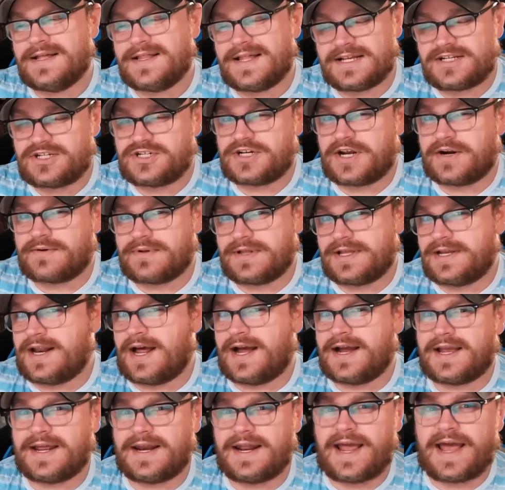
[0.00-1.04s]
That's generally
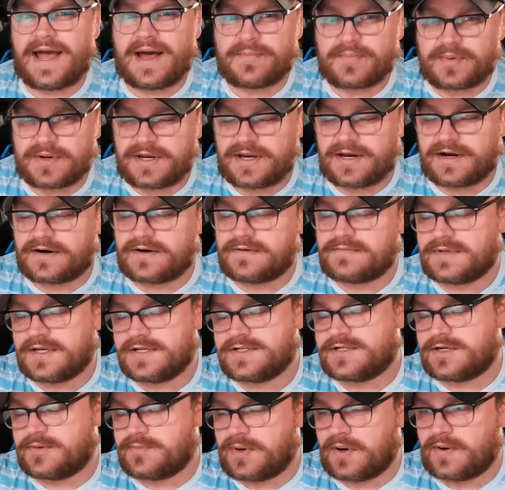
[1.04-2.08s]
not going to happen here
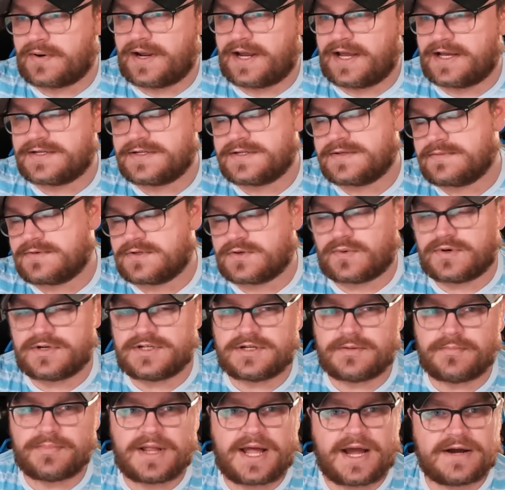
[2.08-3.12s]
unless your opponent has Swords
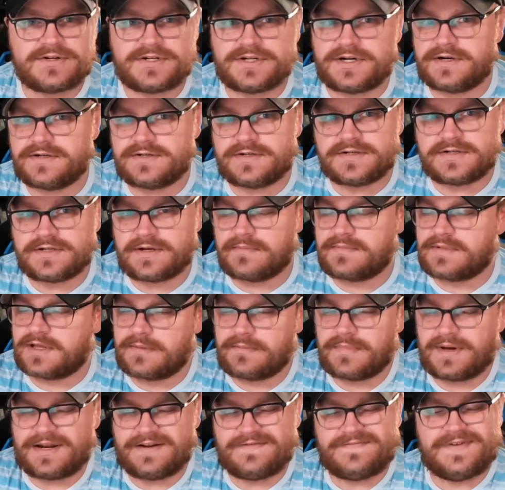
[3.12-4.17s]
to Plowshares or
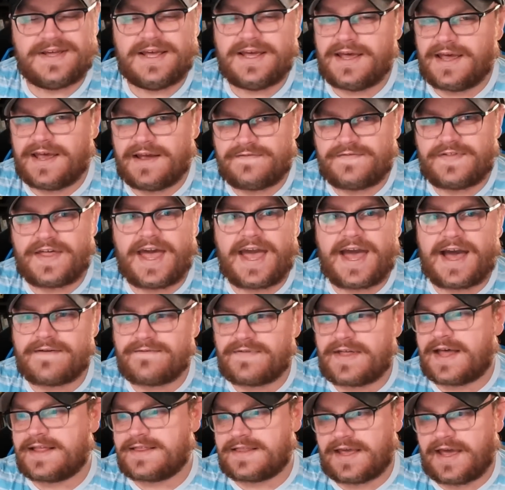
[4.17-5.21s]
something. But if they have
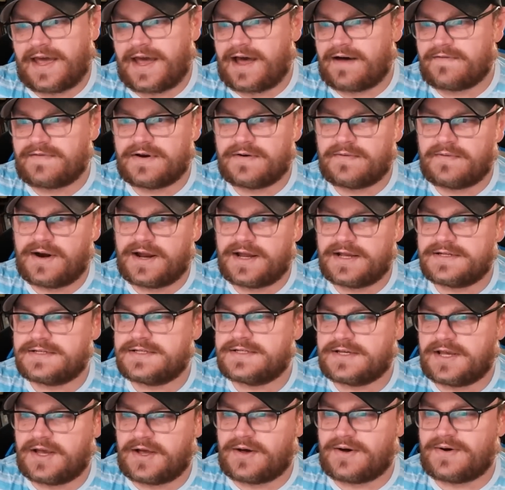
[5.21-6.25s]
that, they have it, right?
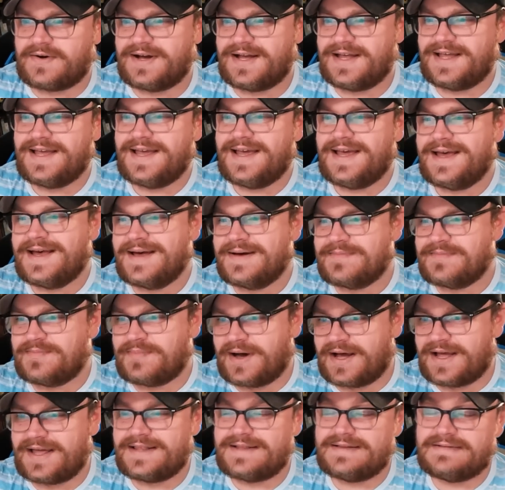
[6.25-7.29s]
So,
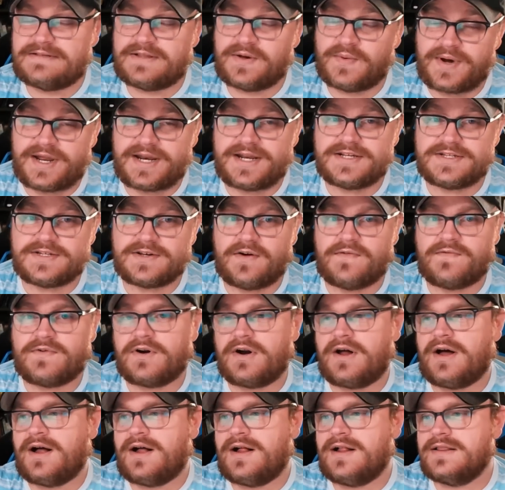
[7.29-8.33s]
but the Witness
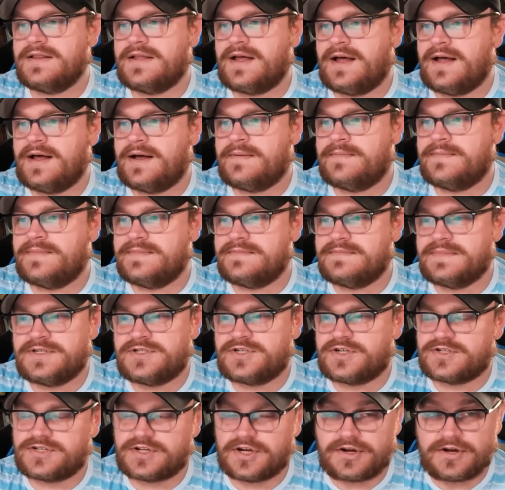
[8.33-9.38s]
overall
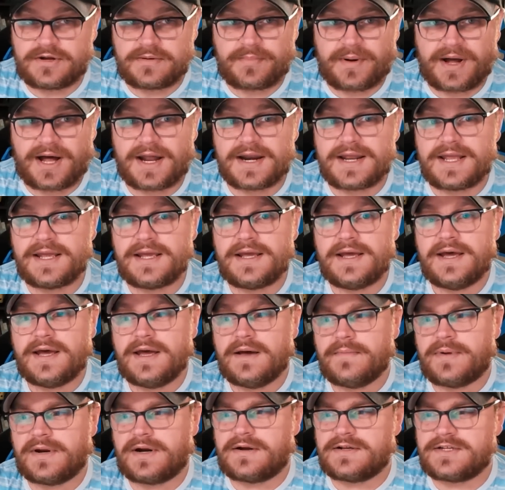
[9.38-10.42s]
is just a good body,
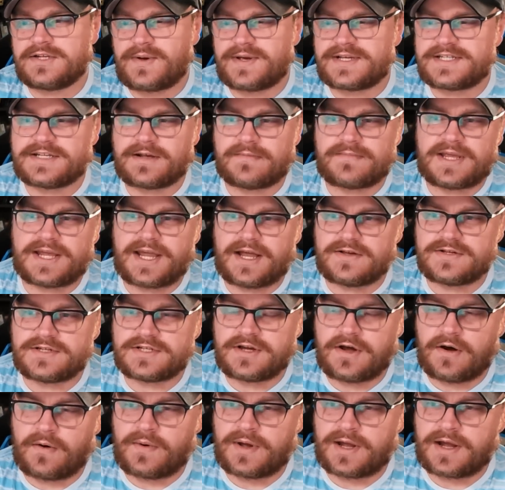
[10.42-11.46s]
but it also has something else
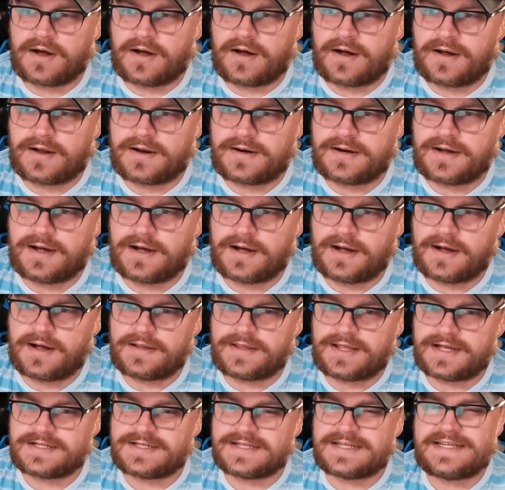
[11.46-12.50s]
going on
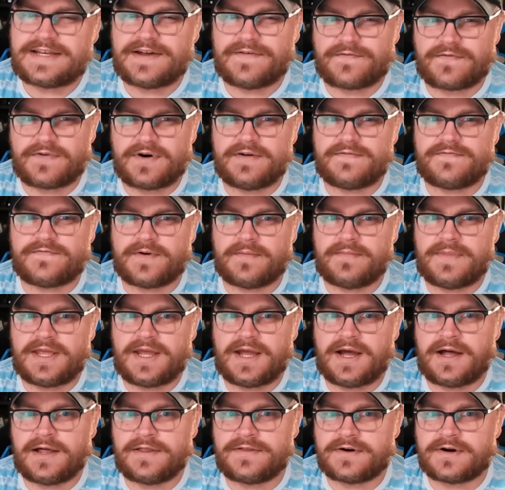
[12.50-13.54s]
that's different from
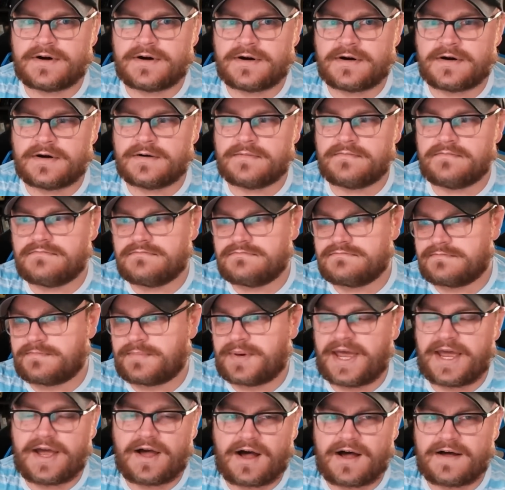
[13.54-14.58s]
the other
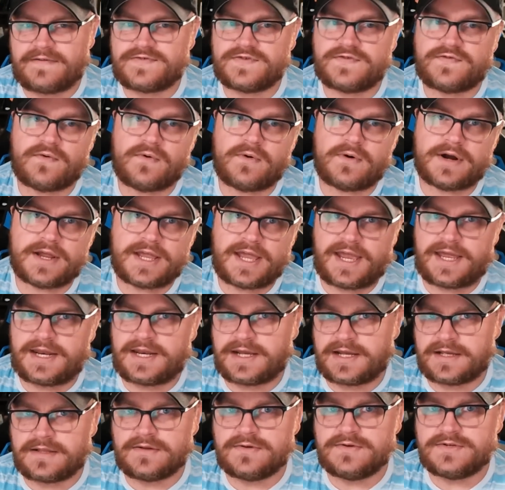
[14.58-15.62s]
payoffs for
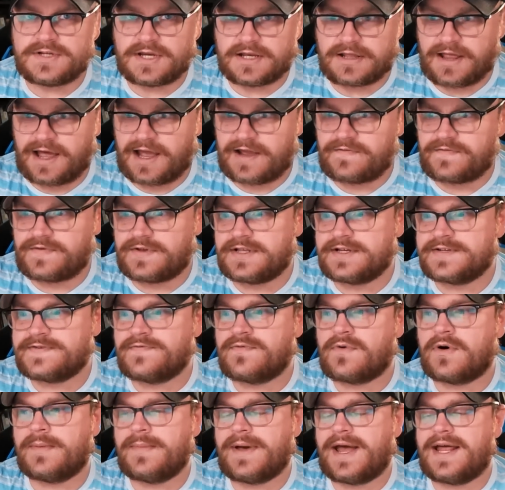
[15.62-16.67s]
gaining and losing life in this
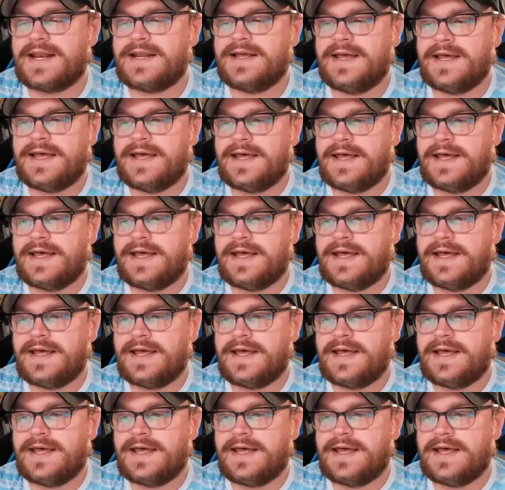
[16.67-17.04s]
format.